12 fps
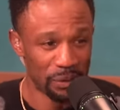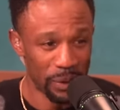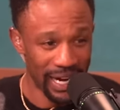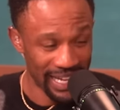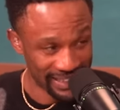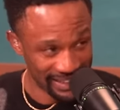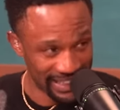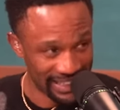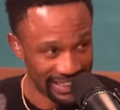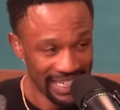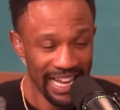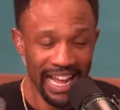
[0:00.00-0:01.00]
is what I
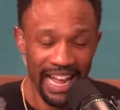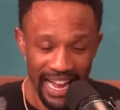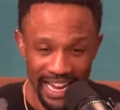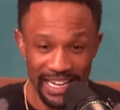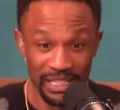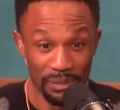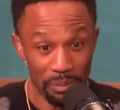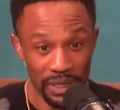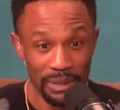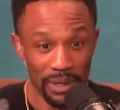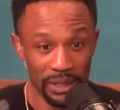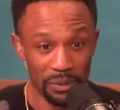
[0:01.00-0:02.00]
said, and it's
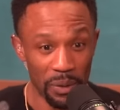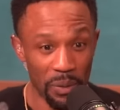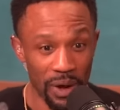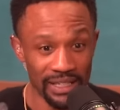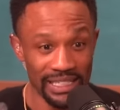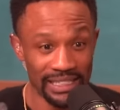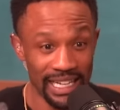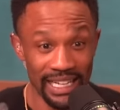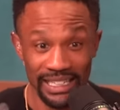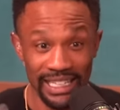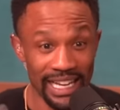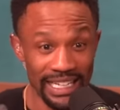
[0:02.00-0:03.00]
pretty much what was he said.
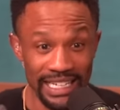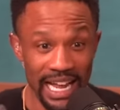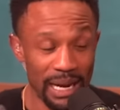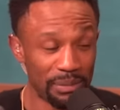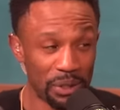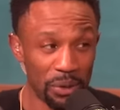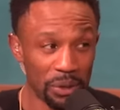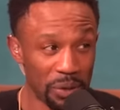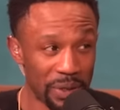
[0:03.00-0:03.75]
And then he named two or